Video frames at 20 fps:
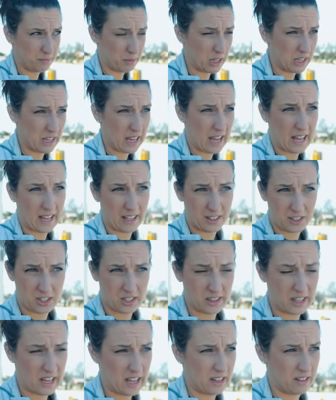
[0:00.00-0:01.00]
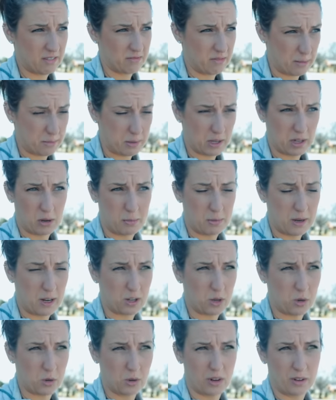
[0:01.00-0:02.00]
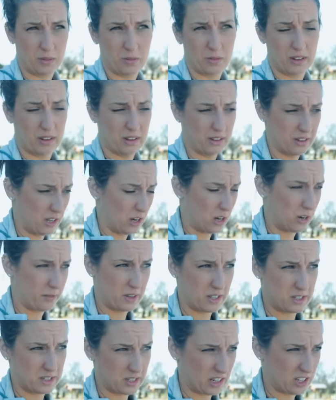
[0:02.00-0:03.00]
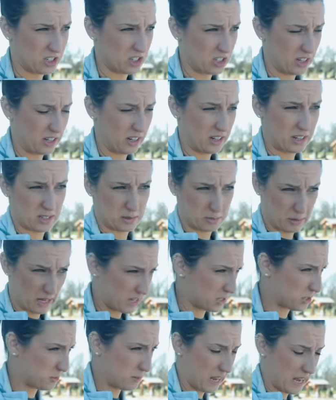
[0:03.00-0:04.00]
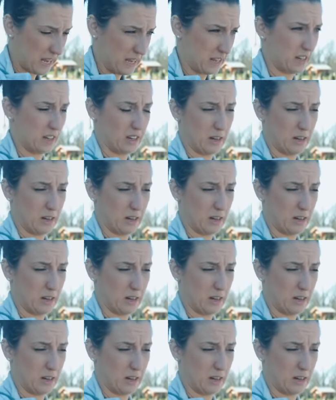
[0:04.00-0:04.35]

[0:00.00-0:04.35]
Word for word: But you add to that a pickleball court in the RV section and a splash pad,